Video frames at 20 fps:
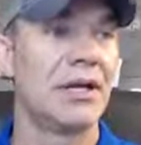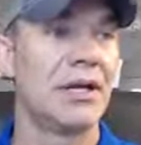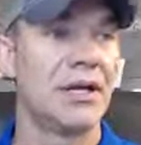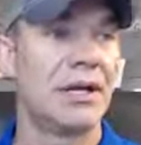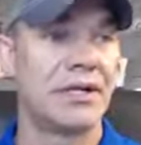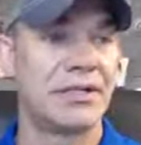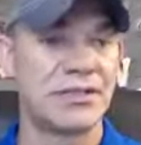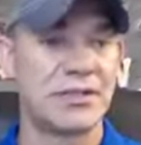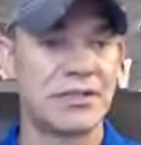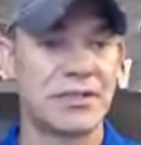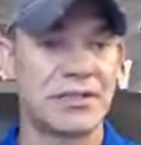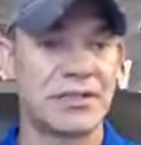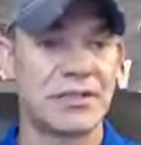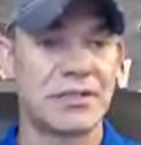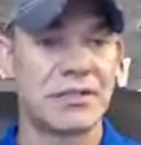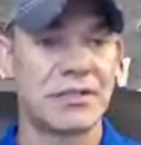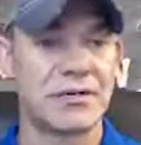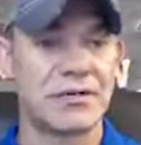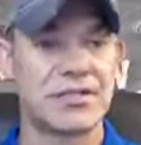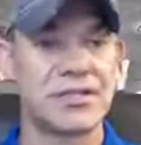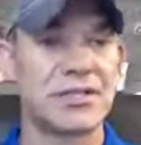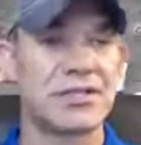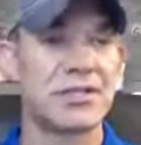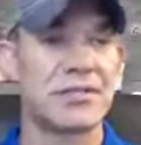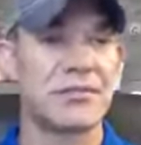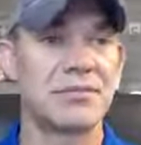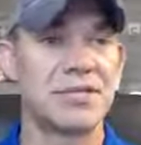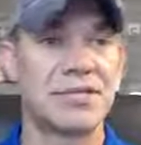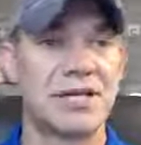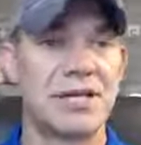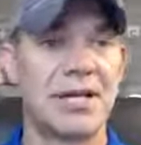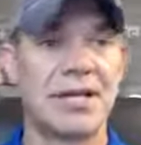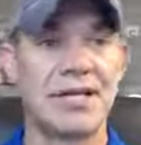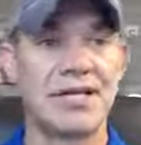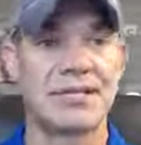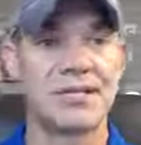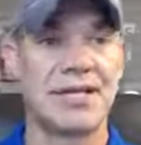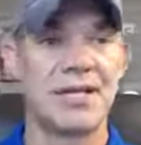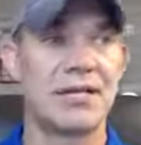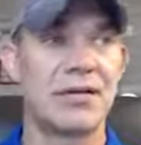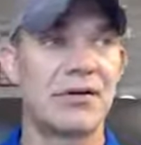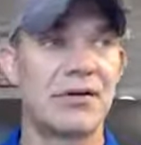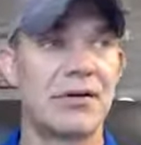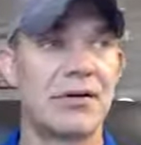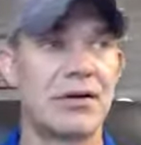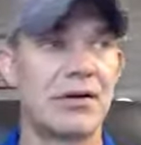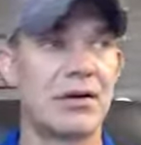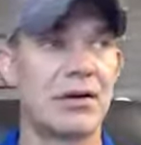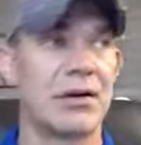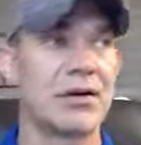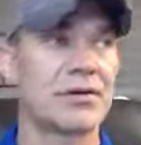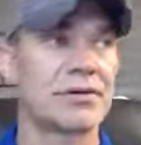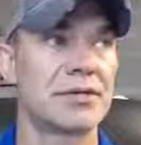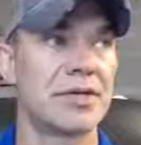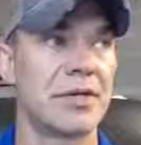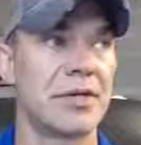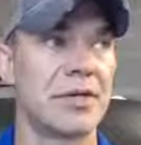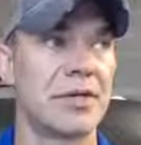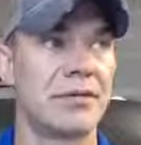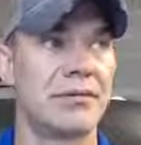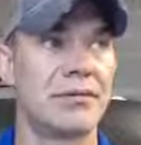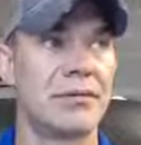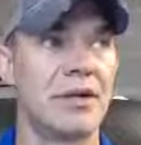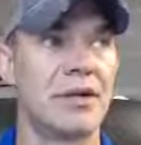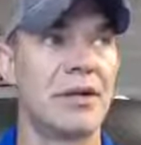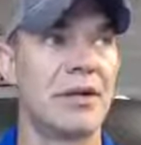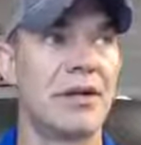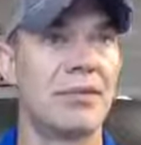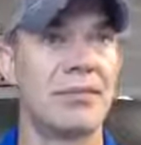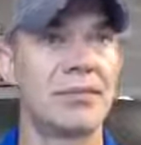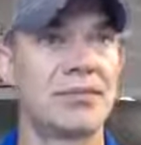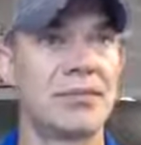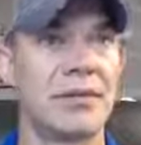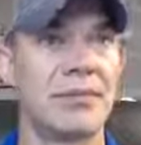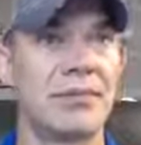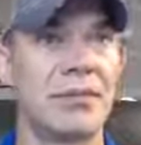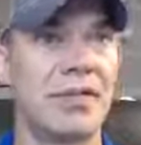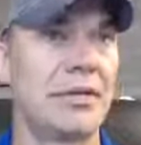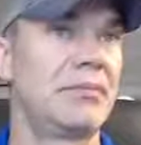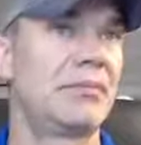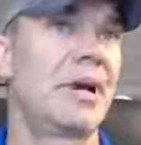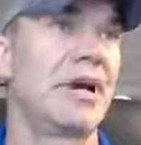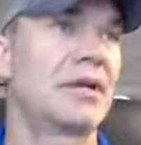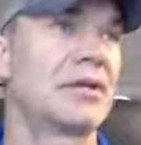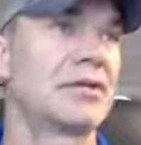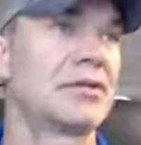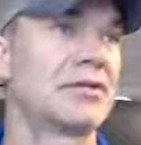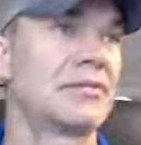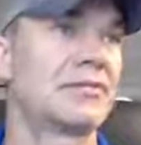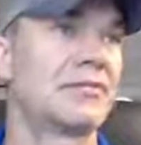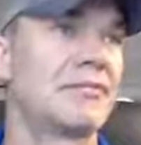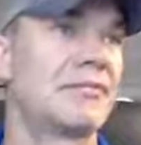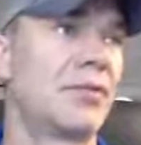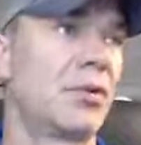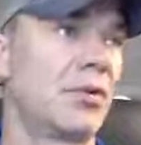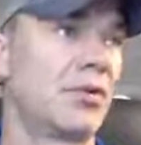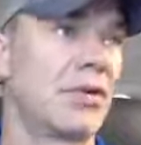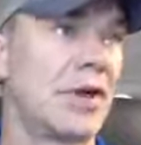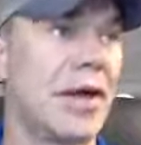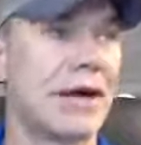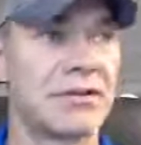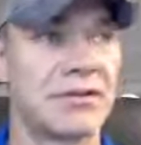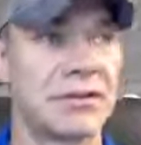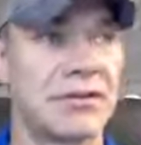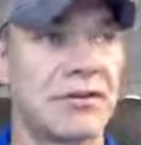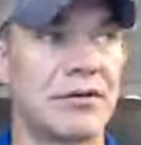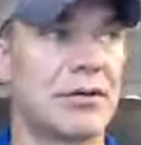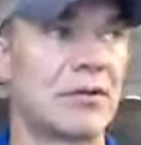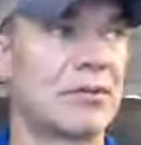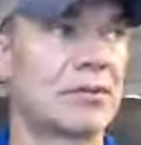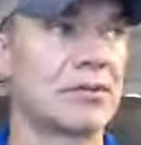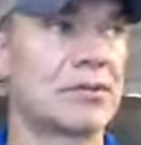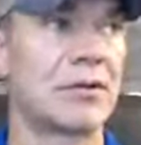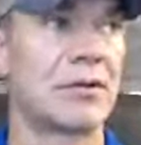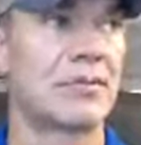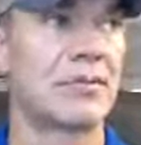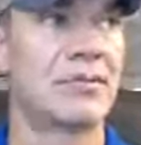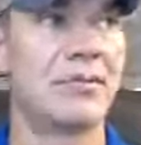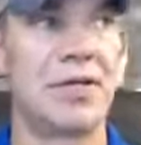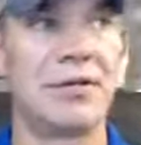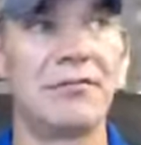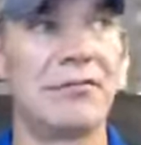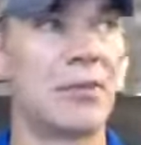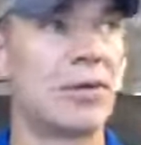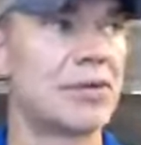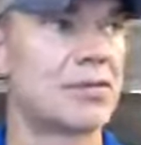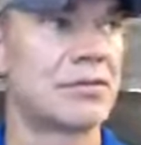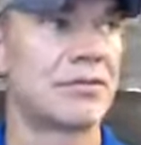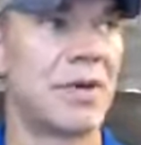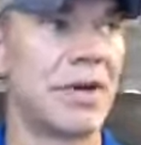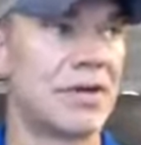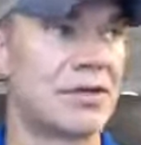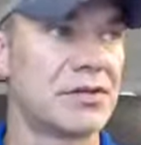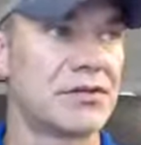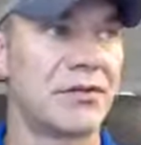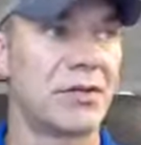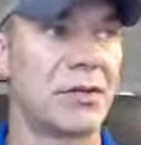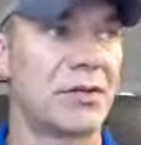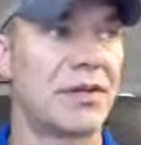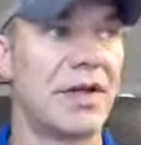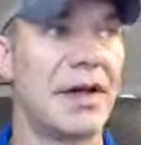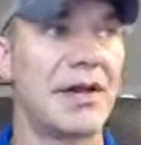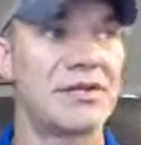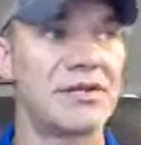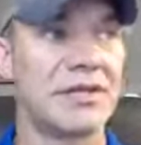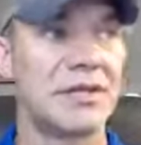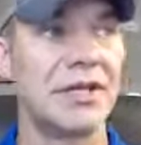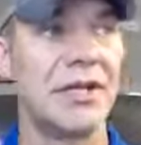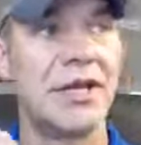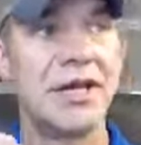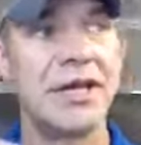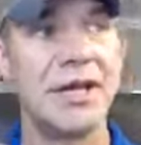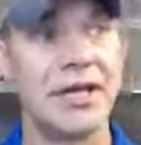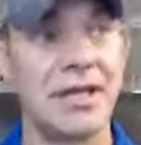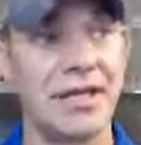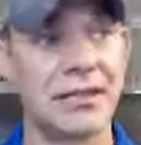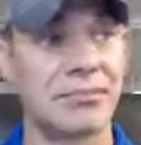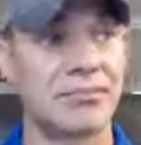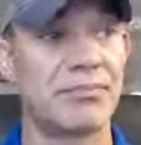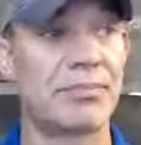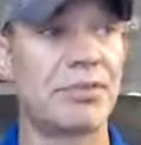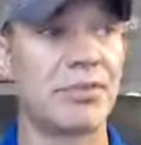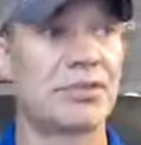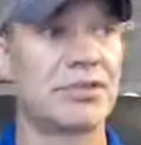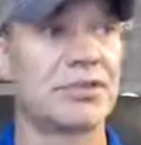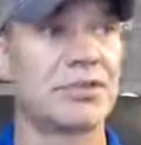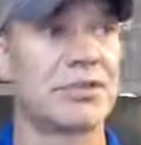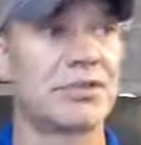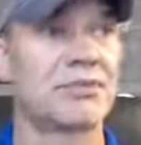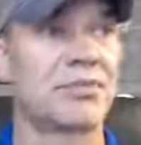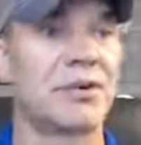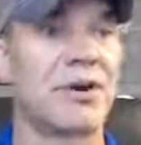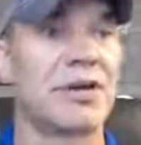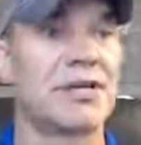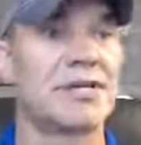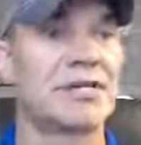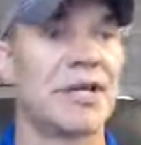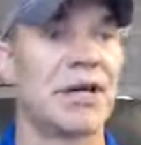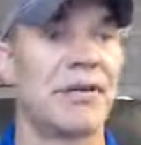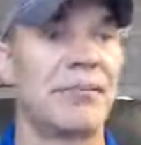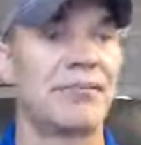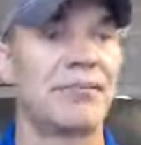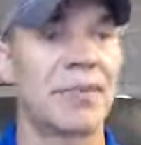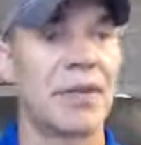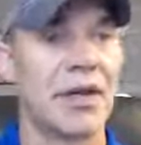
it just, their system said, hey, take all cars at MSRP minus 4,000 or MSRP invoice minus 4,000 and push this price out.